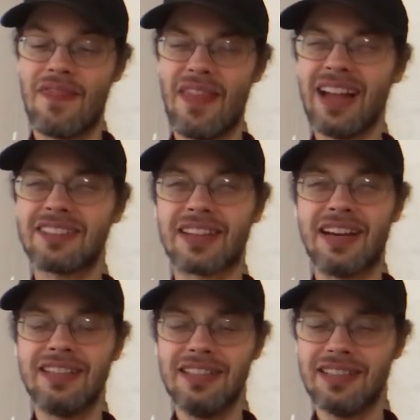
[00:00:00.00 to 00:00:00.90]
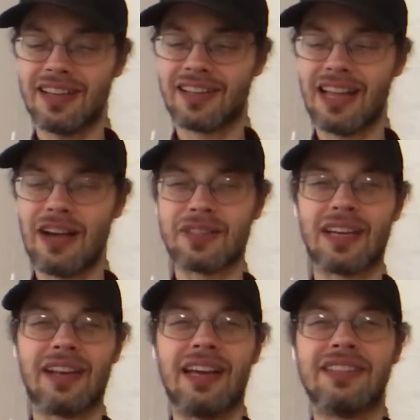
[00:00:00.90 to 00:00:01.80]
That's nice, isn't it? That was
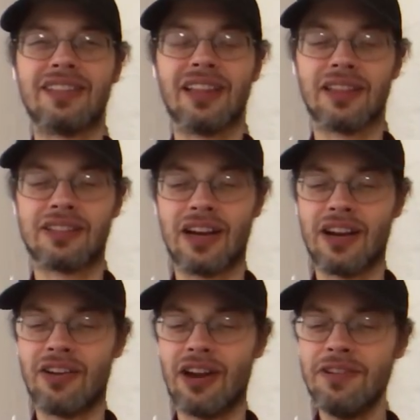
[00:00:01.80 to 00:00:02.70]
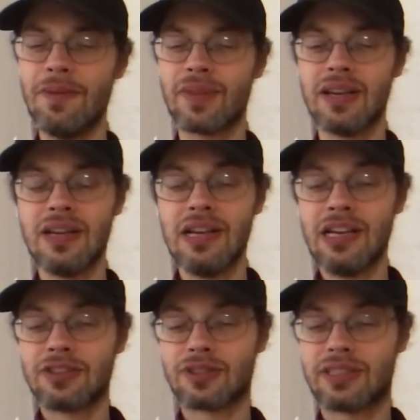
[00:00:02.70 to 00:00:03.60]
a nice little turnaround.
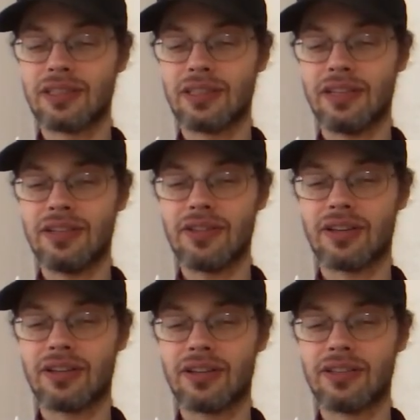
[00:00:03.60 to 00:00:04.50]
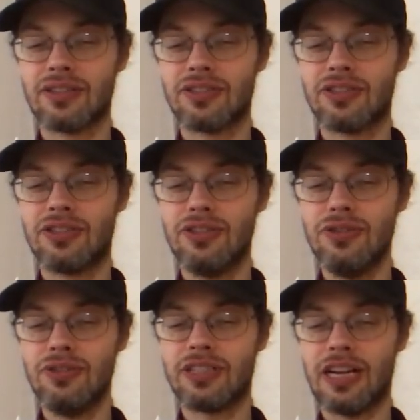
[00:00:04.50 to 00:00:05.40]
So still another
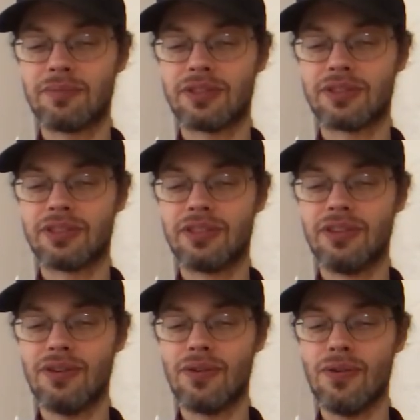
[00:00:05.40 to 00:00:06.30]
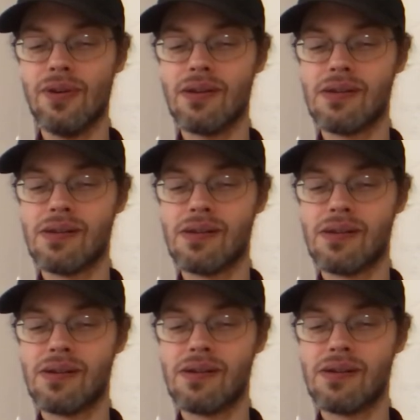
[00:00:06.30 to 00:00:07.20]
2 chapters to go.
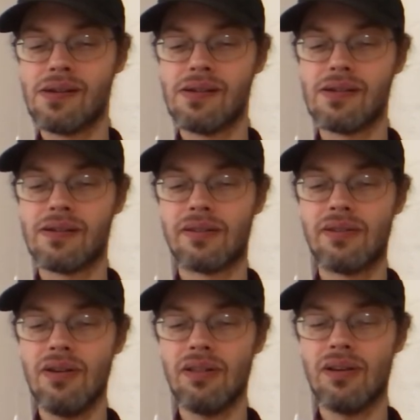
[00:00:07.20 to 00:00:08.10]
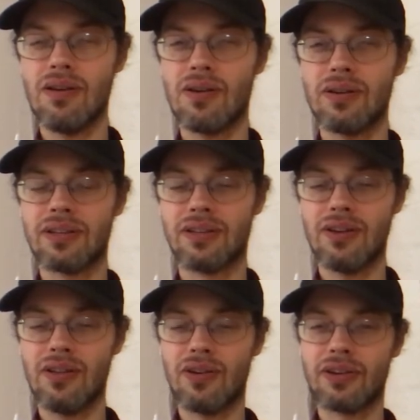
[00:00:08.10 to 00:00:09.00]
Not long
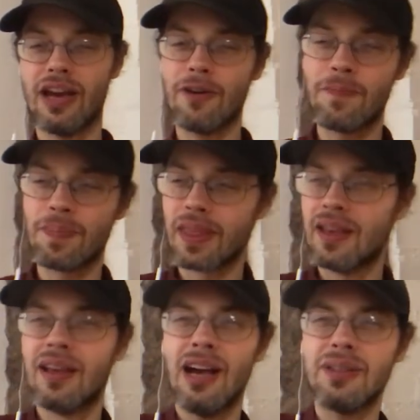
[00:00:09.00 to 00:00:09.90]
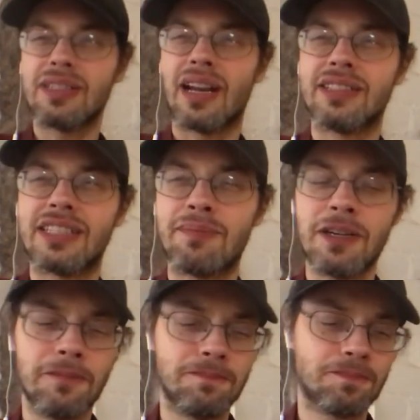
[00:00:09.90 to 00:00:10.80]
now. That was a nice chapter.